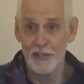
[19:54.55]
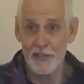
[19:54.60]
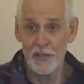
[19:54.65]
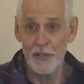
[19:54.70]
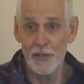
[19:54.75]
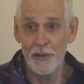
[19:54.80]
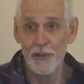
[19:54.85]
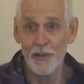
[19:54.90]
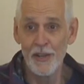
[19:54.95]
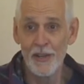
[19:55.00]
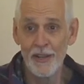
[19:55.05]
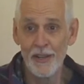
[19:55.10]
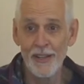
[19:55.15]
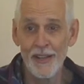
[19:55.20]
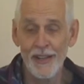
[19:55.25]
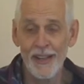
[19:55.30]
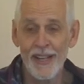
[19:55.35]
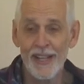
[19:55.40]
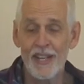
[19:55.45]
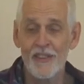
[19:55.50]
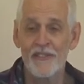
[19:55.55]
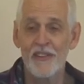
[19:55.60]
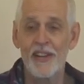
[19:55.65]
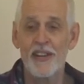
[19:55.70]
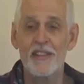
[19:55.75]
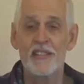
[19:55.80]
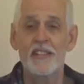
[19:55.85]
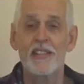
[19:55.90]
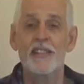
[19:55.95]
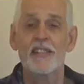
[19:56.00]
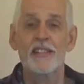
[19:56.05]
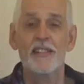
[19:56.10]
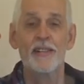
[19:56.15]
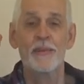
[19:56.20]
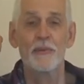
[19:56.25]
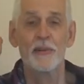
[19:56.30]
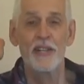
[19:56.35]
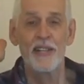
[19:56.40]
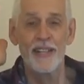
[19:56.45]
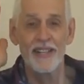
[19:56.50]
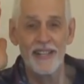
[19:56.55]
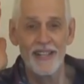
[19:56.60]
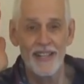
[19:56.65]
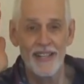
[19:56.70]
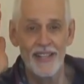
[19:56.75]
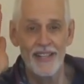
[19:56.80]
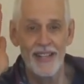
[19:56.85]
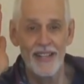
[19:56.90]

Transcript: too. And the Pharisees said, What?